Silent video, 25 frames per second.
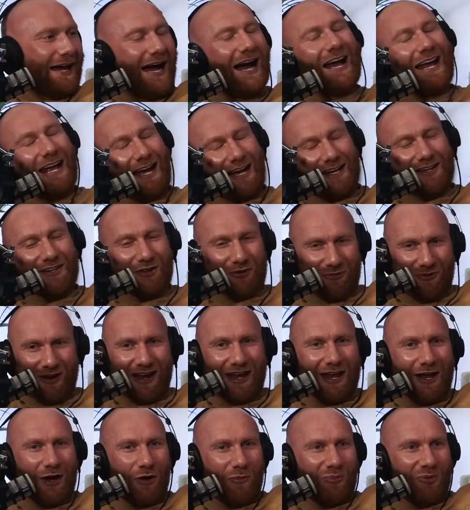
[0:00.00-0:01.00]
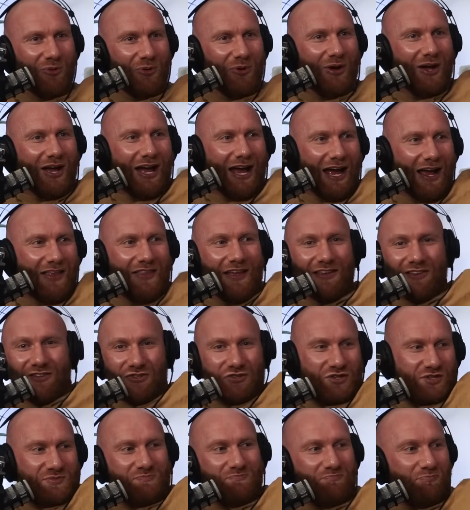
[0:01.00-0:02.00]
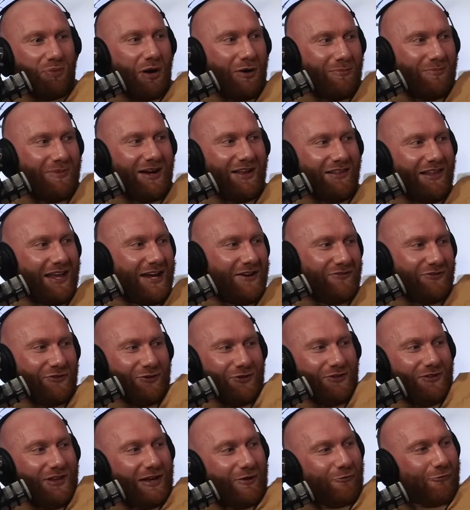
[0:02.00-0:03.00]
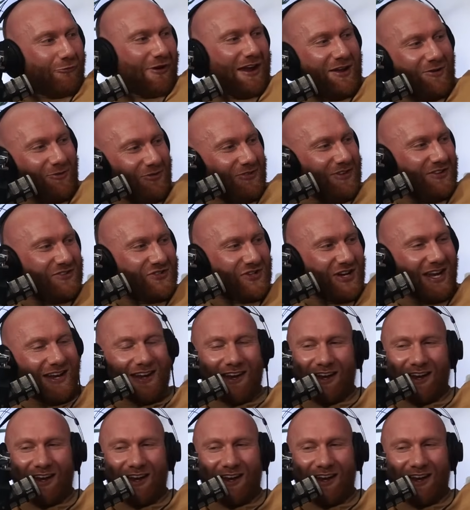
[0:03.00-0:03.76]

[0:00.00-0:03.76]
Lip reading: Aye, your right elbow. And then you just bump a left hook like right on the chin,